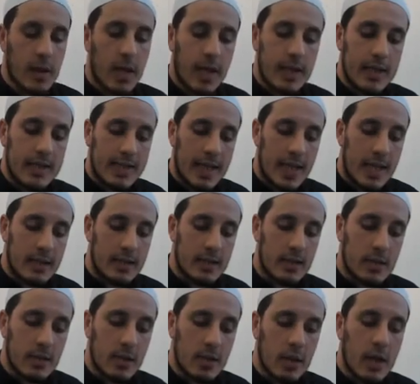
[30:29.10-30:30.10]
And he
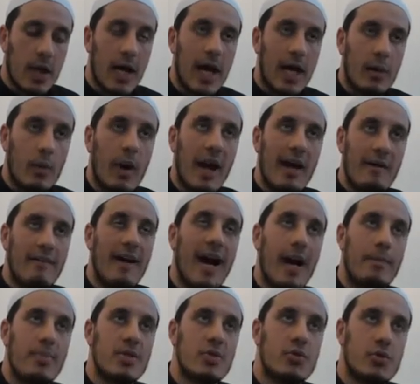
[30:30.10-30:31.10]
said, and whatever
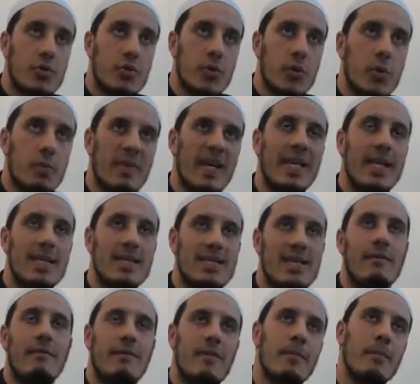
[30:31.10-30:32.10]
happens to you, meaning
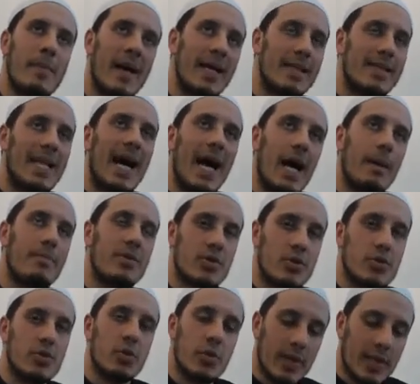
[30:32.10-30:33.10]
something bad that
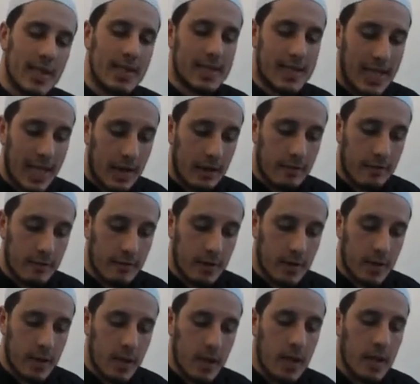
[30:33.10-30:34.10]
happens to you in this life,
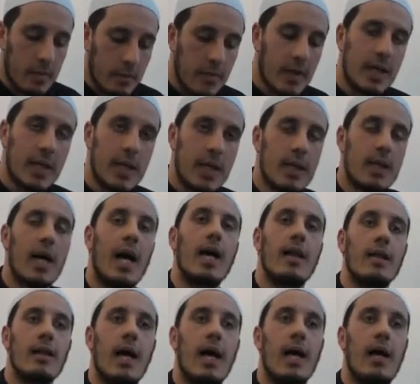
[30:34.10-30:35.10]
meaning
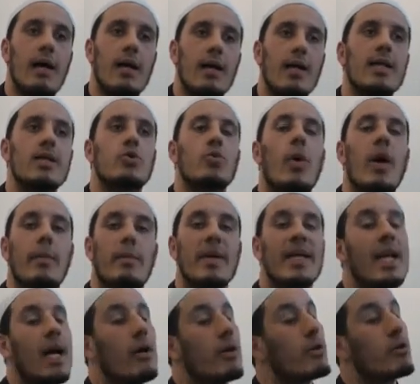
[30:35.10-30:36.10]
Allah is
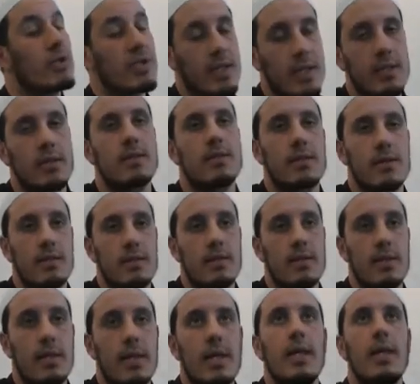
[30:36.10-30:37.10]
wiping out your sins.
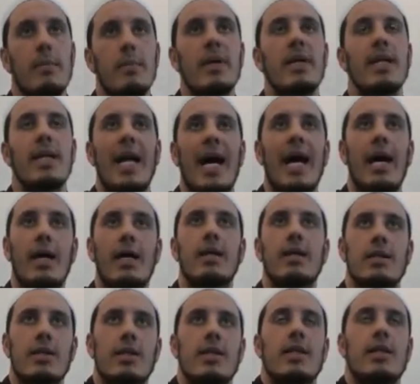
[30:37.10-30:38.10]
Meaning,
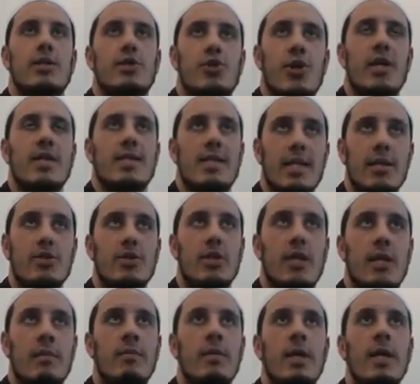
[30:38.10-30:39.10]
he's trying to say to
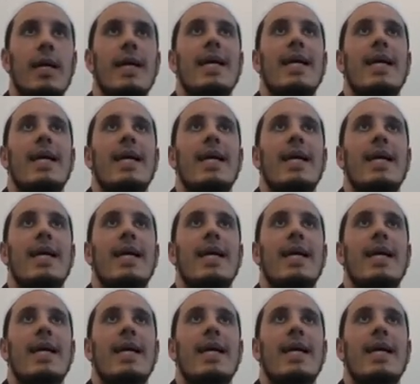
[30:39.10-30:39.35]
them,